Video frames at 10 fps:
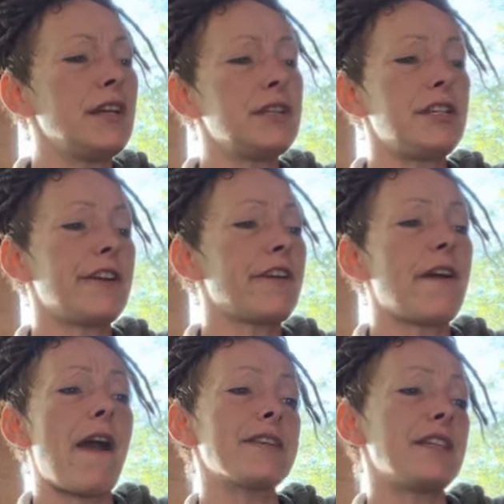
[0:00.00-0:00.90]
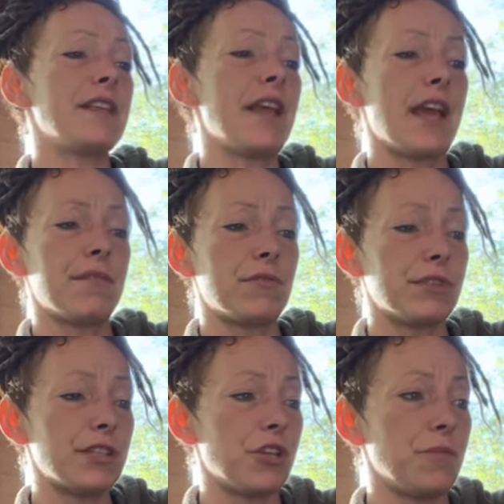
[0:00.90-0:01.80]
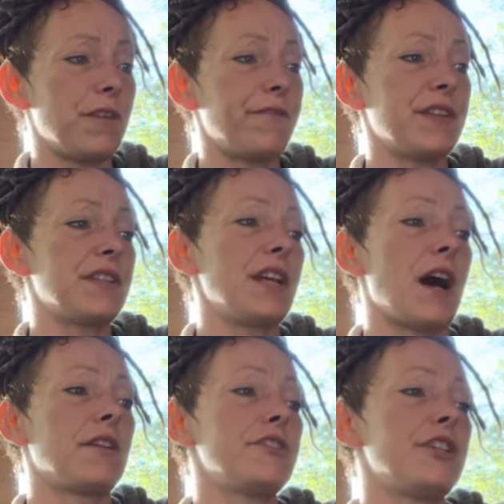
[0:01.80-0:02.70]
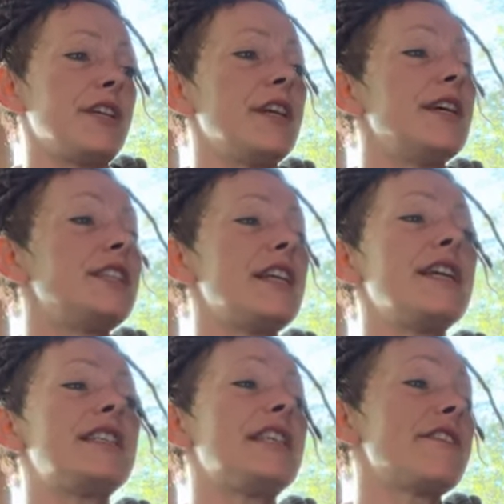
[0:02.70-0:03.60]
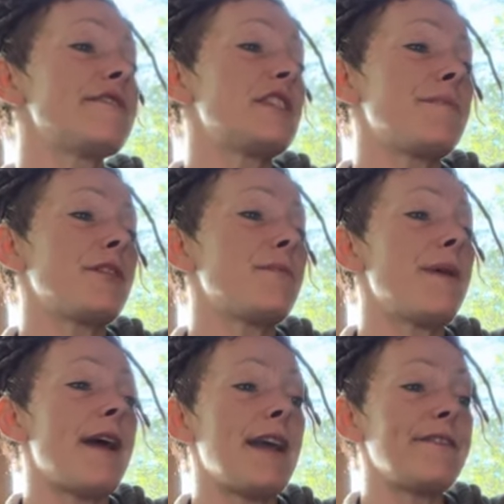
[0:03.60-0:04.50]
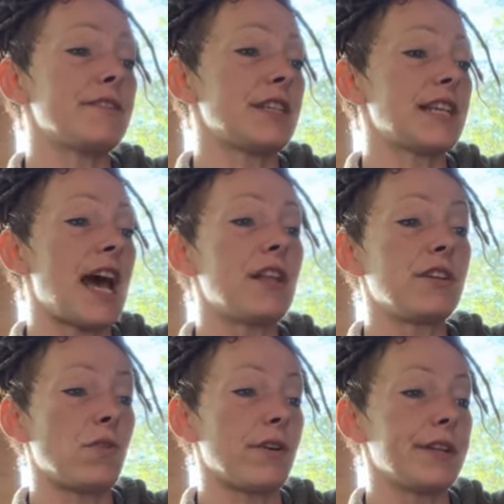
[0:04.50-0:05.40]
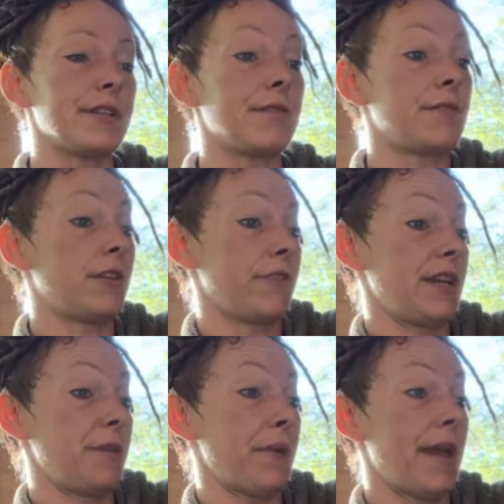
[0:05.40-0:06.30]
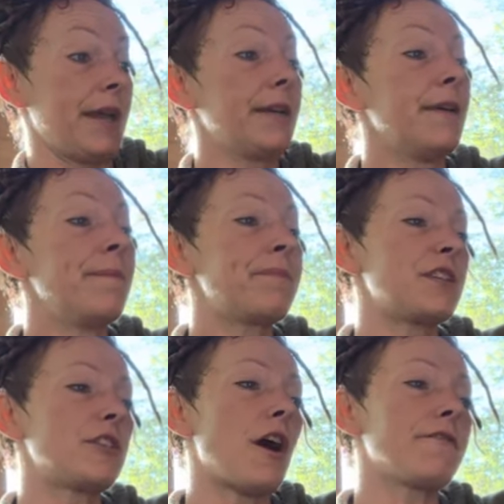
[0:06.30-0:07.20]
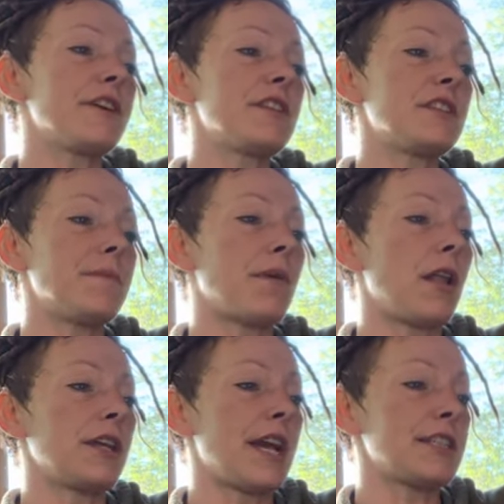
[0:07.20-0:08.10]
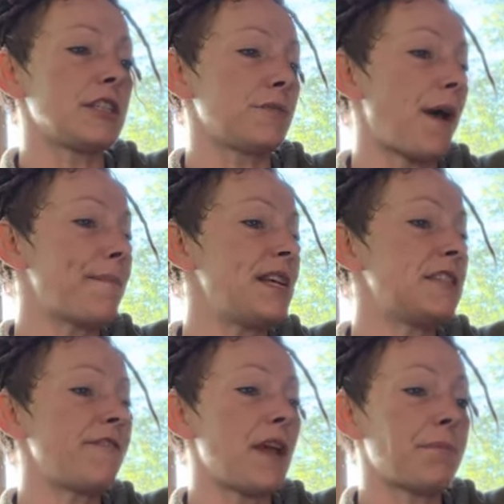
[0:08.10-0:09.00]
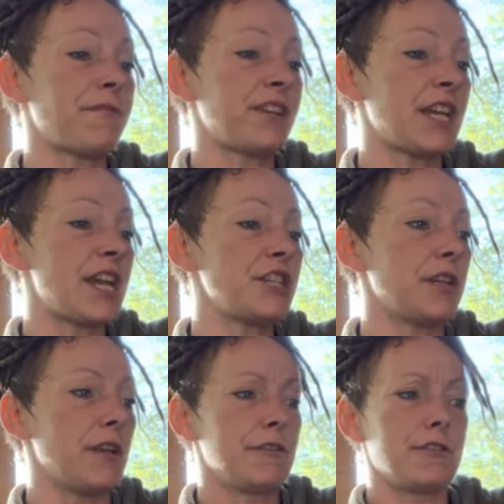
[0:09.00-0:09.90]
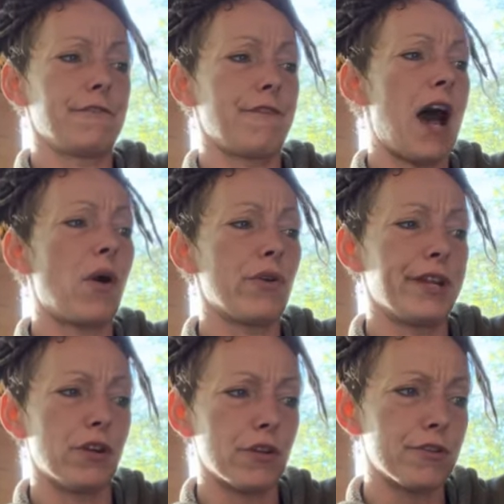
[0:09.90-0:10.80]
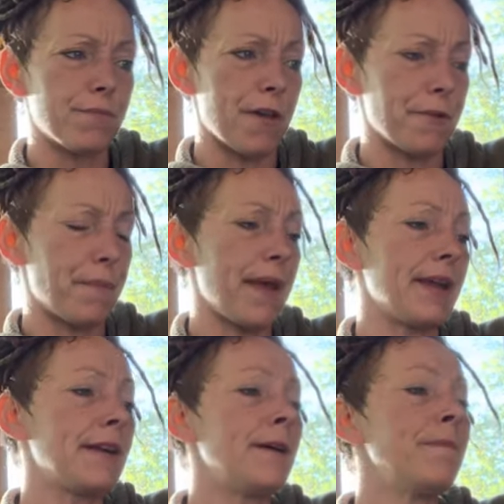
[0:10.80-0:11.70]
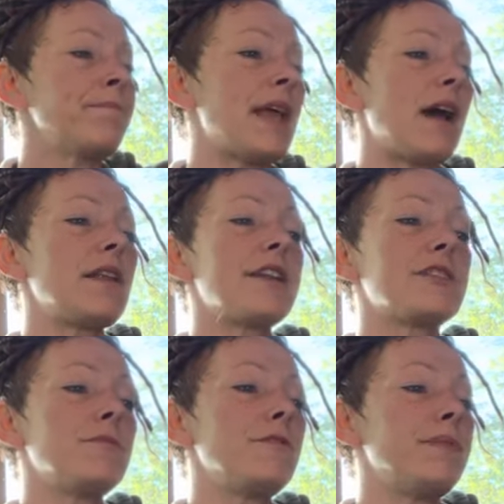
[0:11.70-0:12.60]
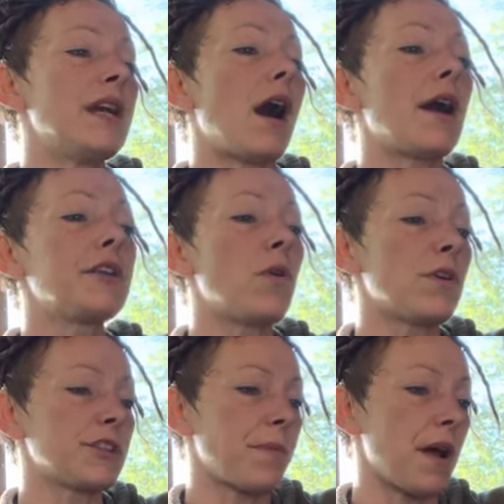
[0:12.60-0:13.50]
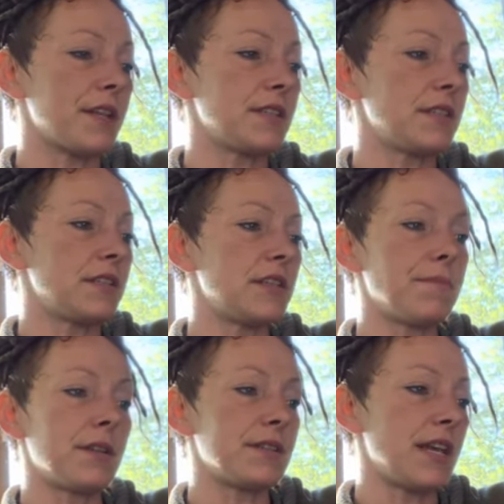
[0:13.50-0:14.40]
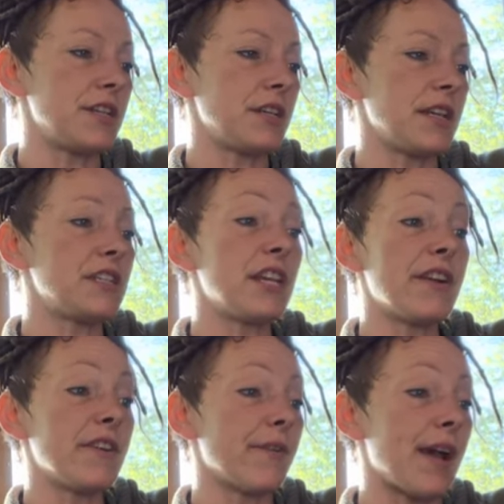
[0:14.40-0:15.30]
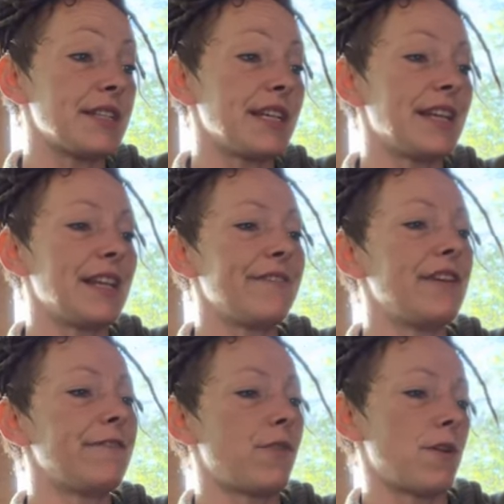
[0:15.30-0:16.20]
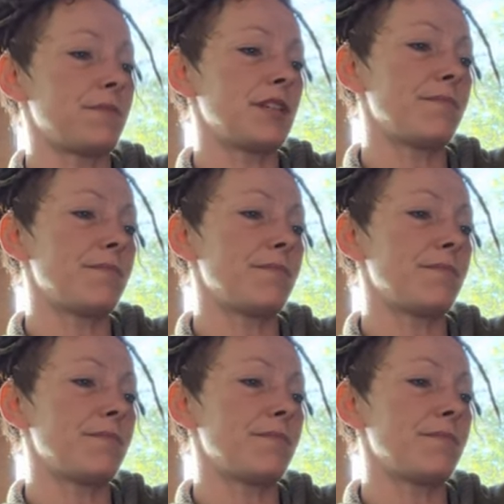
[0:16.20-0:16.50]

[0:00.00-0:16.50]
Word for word: interiorizing the animals as human physiology, seeing stereotypical behaviors as allegories, the greedy pig, discovering the symbolic essence by means of amplification, the devouring earth mother pig. Now let us move beyond correspondences, symbolization, interiorizing, and living forms as